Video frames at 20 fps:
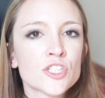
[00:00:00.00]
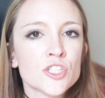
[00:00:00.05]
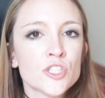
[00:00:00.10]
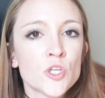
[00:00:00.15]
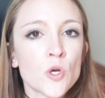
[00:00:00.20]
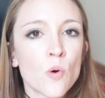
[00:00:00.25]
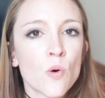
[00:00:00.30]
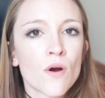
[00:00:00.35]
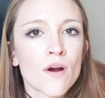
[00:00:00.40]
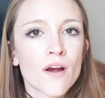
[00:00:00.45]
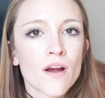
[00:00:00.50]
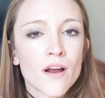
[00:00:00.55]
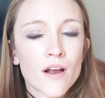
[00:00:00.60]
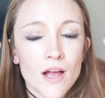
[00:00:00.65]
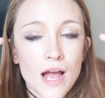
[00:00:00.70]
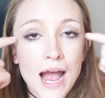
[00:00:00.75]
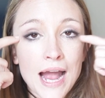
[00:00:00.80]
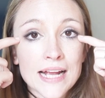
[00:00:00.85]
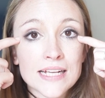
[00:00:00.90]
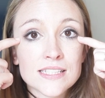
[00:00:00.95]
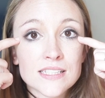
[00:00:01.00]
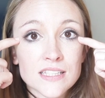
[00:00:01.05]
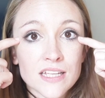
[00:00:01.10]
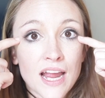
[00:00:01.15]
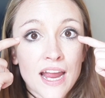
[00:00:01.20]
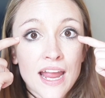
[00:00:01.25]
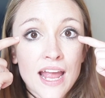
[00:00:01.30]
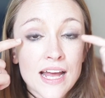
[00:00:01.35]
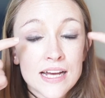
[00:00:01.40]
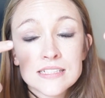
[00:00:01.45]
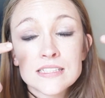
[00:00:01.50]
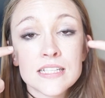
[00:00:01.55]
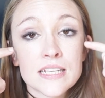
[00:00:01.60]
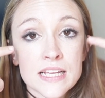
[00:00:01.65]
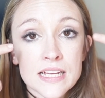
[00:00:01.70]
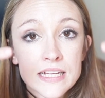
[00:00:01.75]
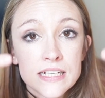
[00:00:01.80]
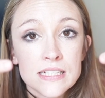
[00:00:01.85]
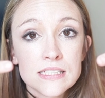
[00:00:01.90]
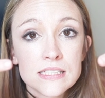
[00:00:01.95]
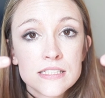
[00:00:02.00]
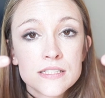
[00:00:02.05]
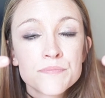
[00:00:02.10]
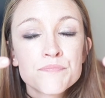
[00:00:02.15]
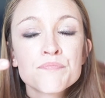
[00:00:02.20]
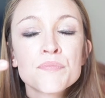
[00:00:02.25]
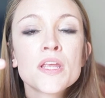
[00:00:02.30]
your eyesight as it is.